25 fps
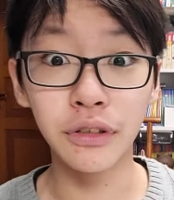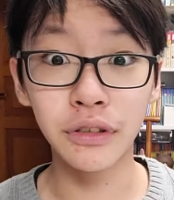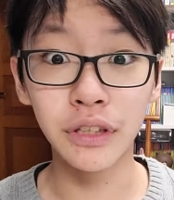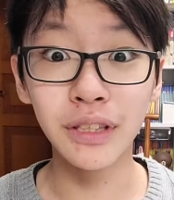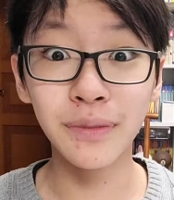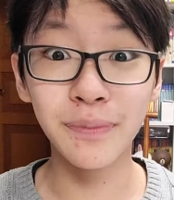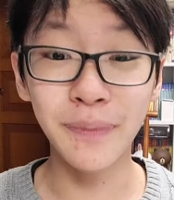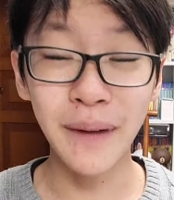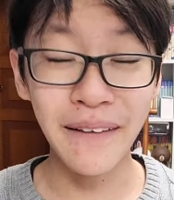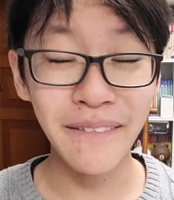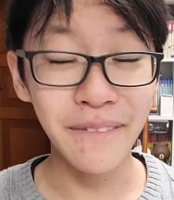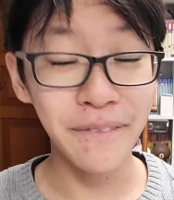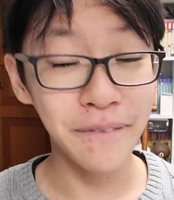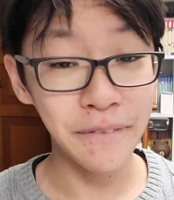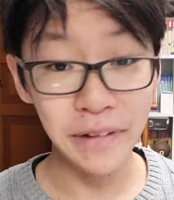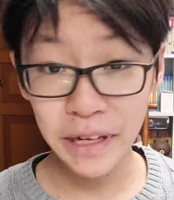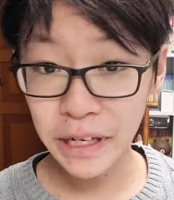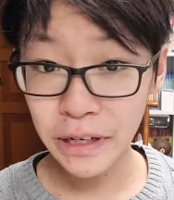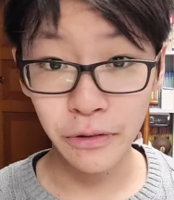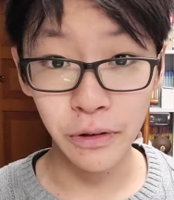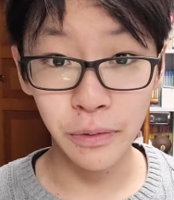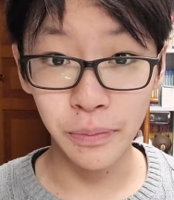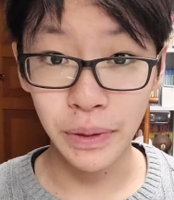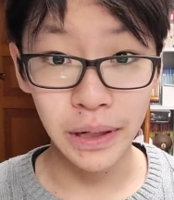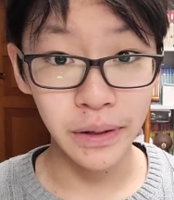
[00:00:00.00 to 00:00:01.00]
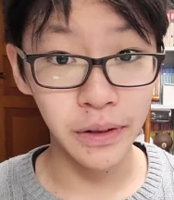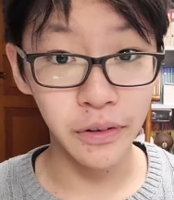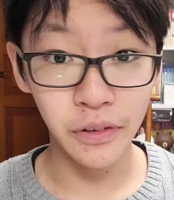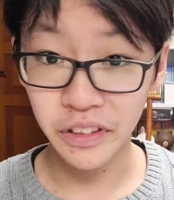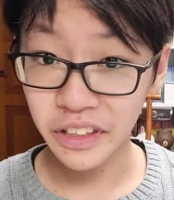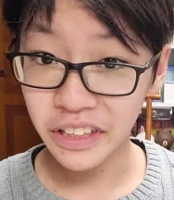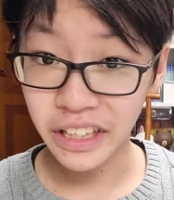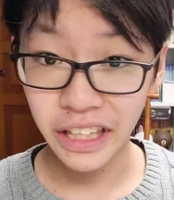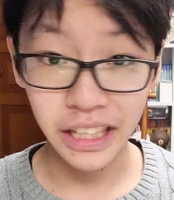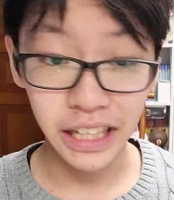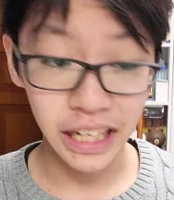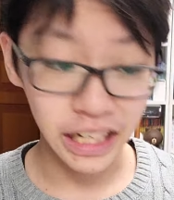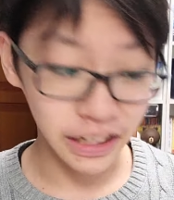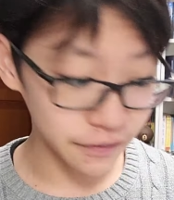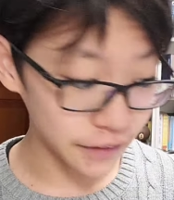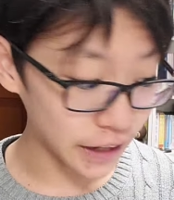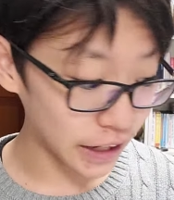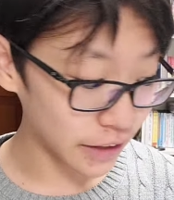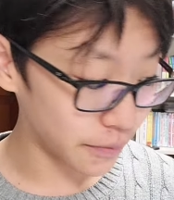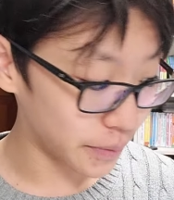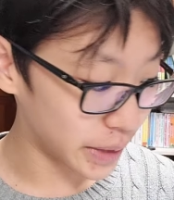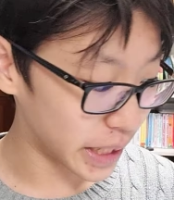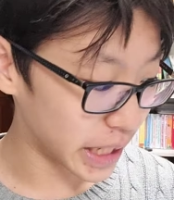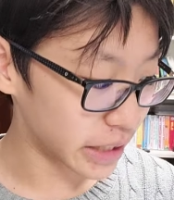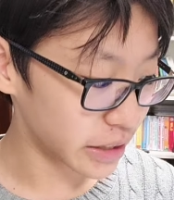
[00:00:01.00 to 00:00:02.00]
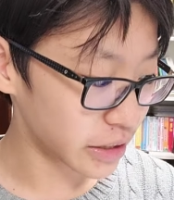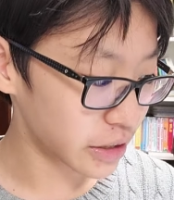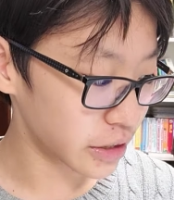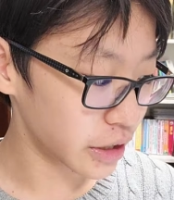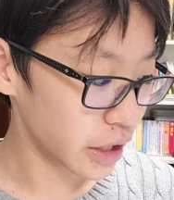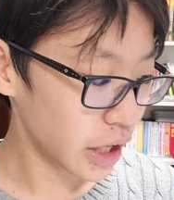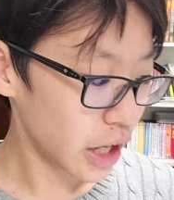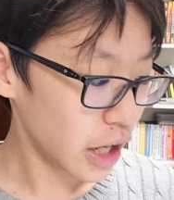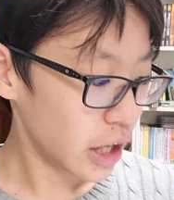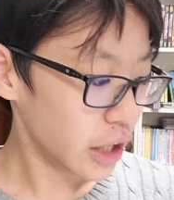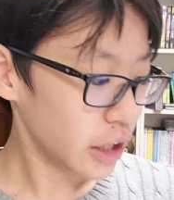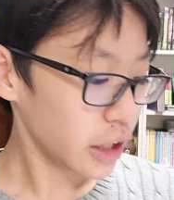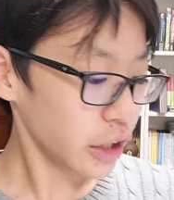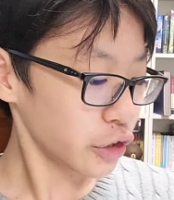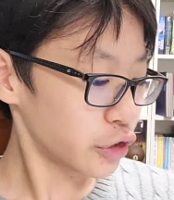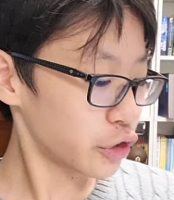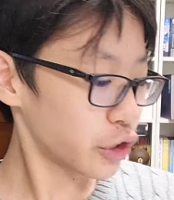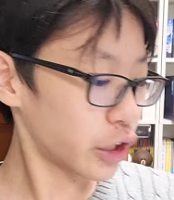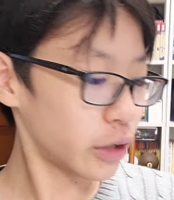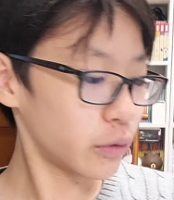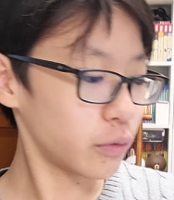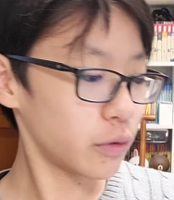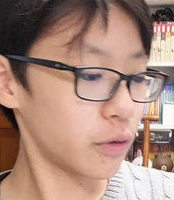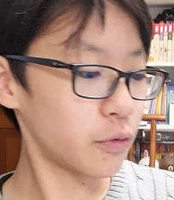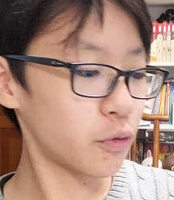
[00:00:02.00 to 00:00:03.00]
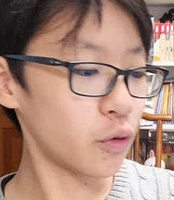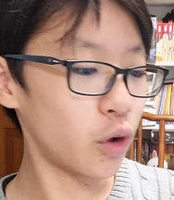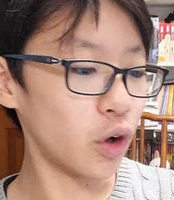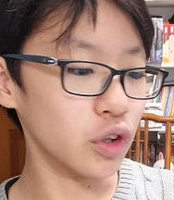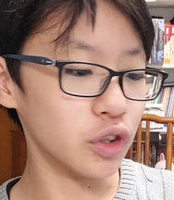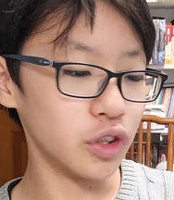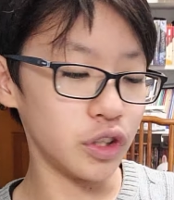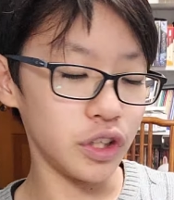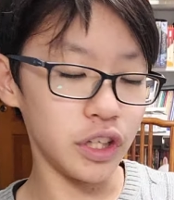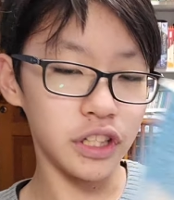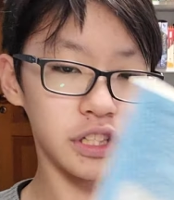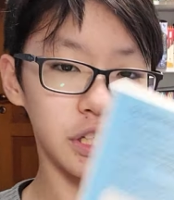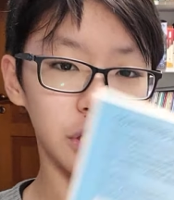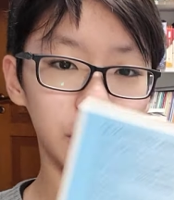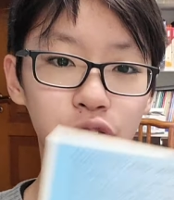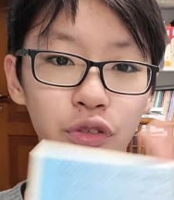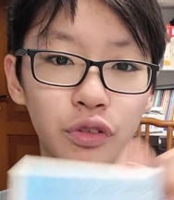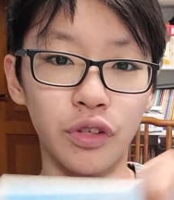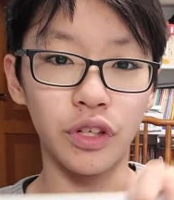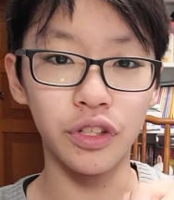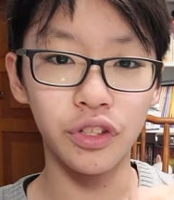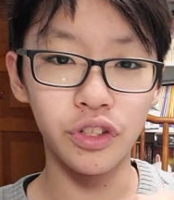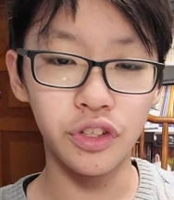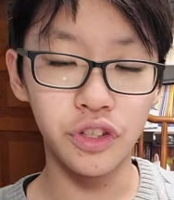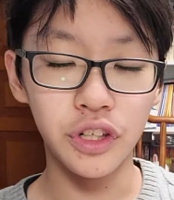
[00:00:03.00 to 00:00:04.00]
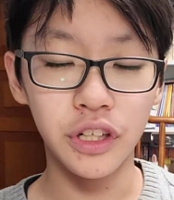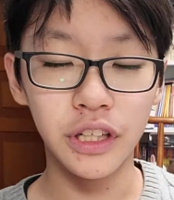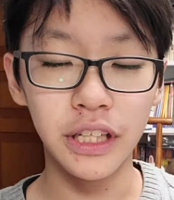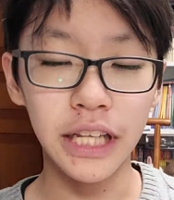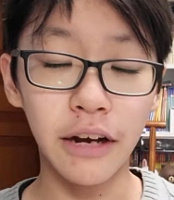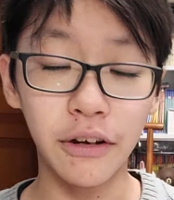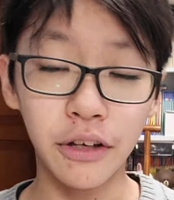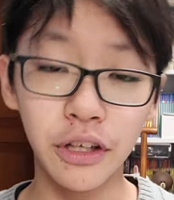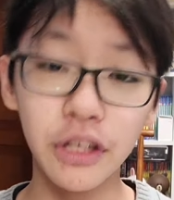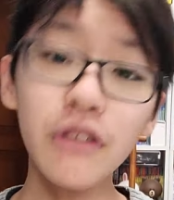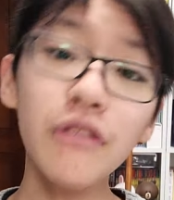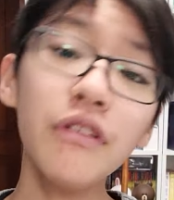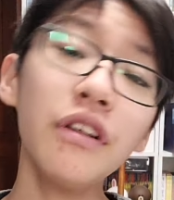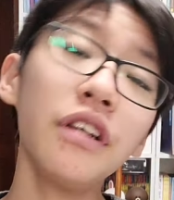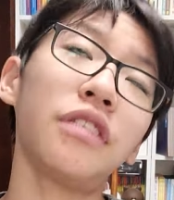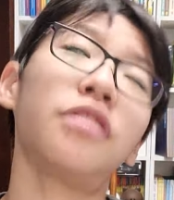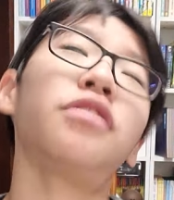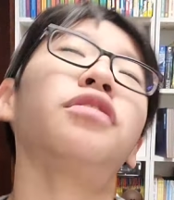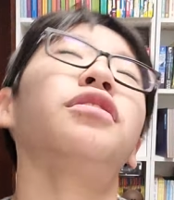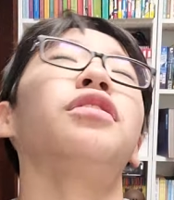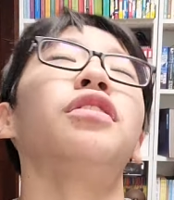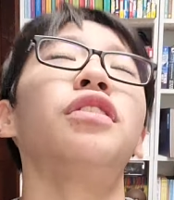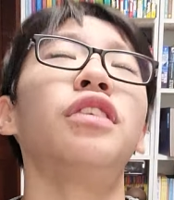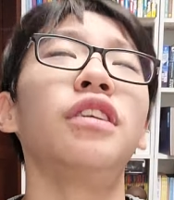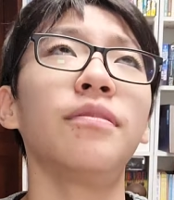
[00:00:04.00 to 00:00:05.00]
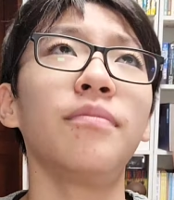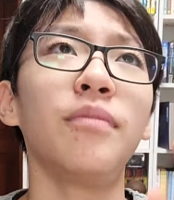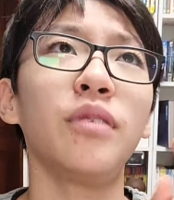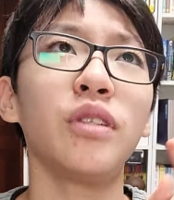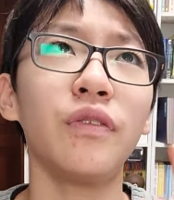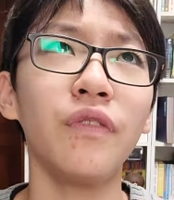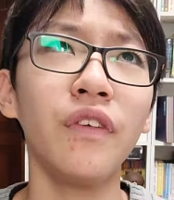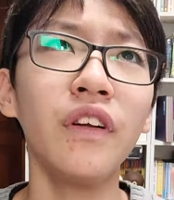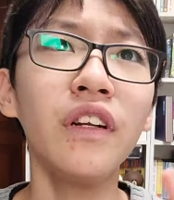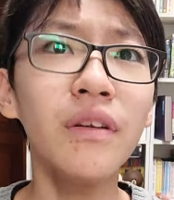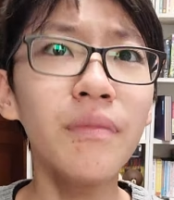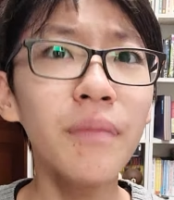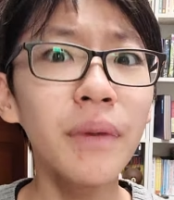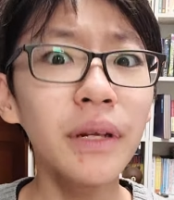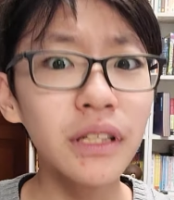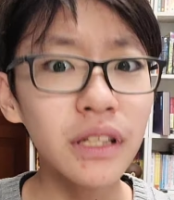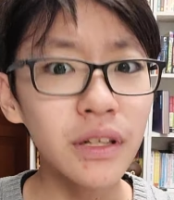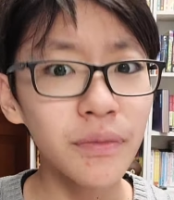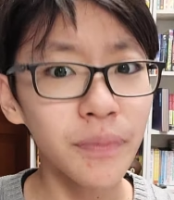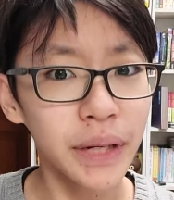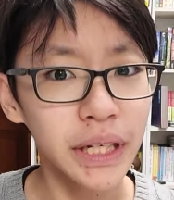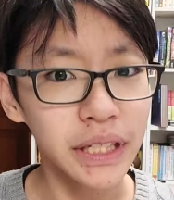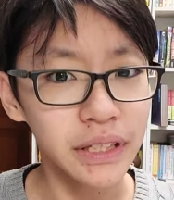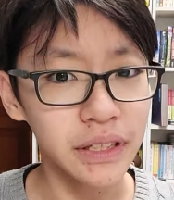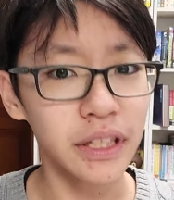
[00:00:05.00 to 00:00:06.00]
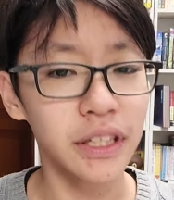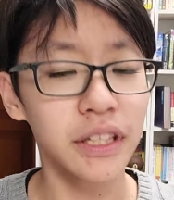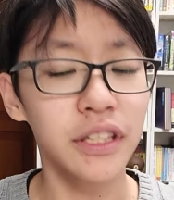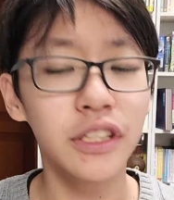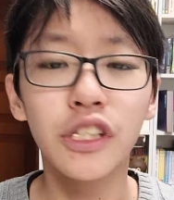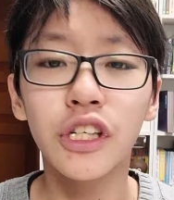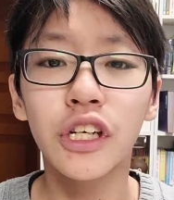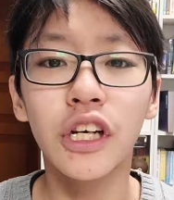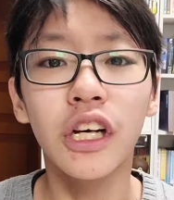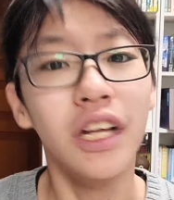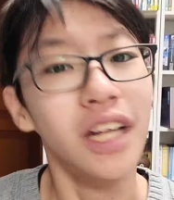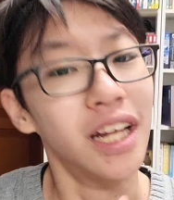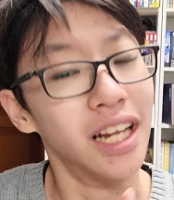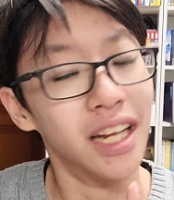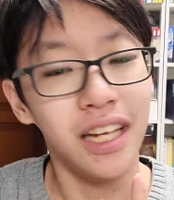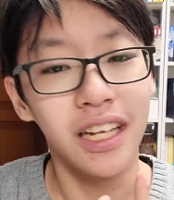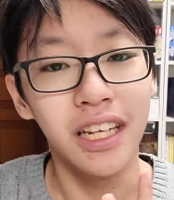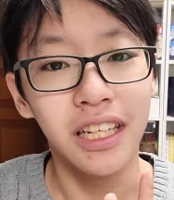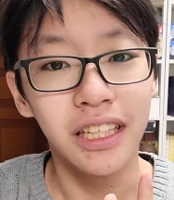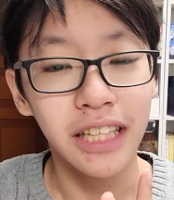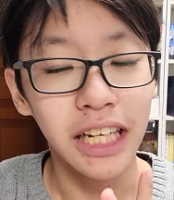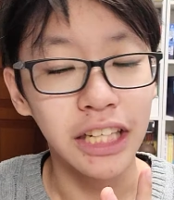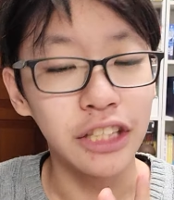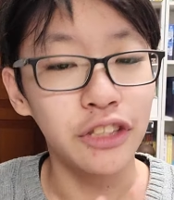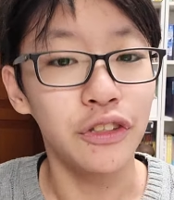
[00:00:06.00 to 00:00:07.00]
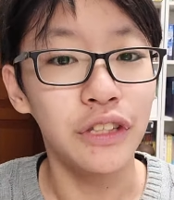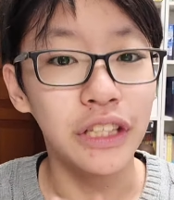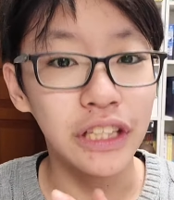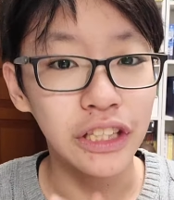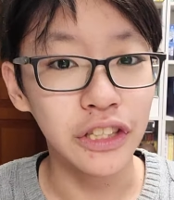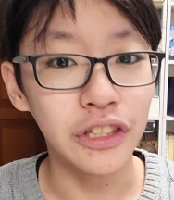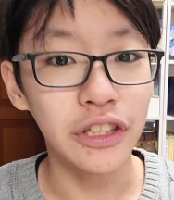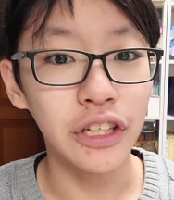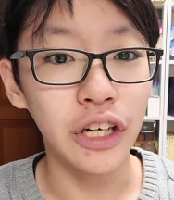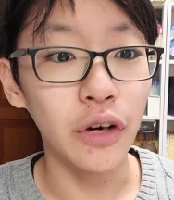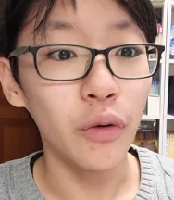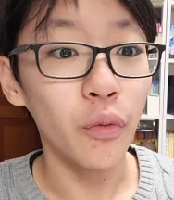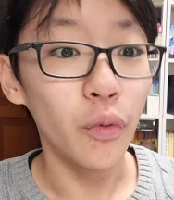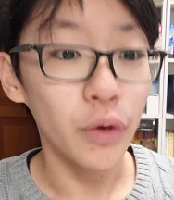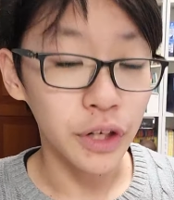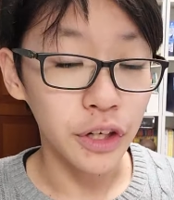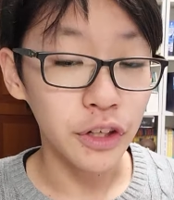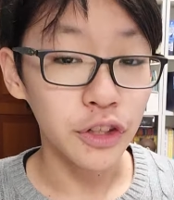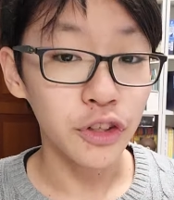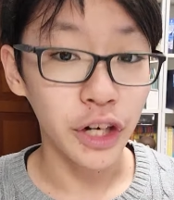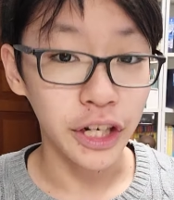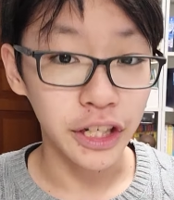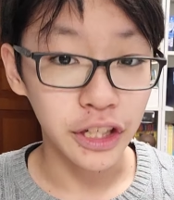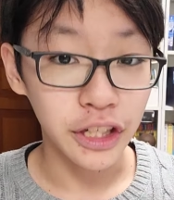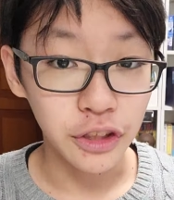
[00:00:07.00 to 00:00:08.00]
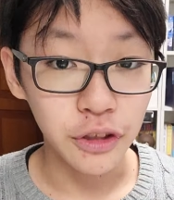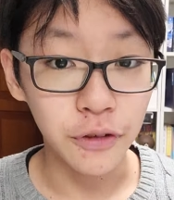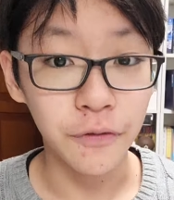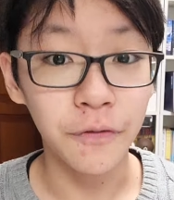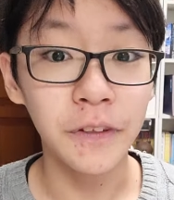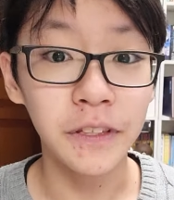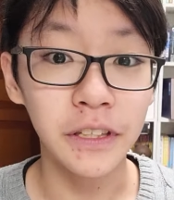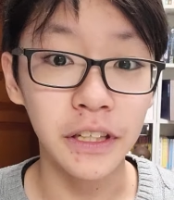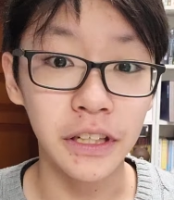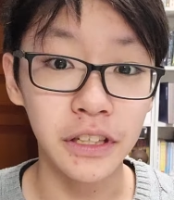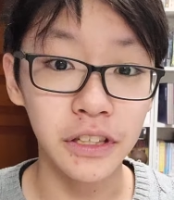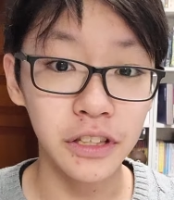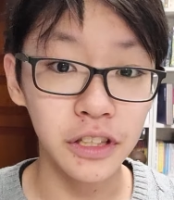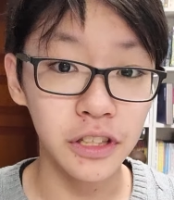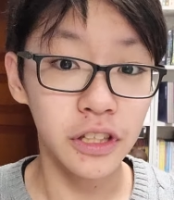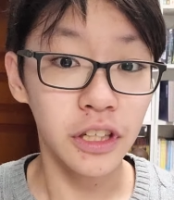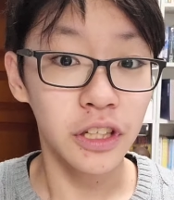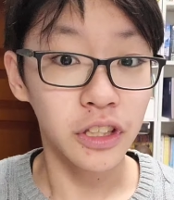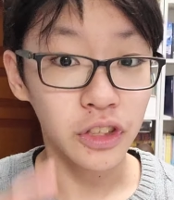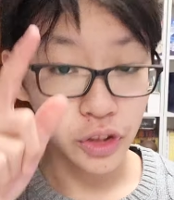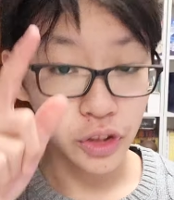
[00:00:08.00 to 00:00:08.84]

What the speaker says: this video will probably only take like 5 minutes. Let's start with quantities and units. Now, units are the most fundamental basics that you need to know when you're trying to do physics.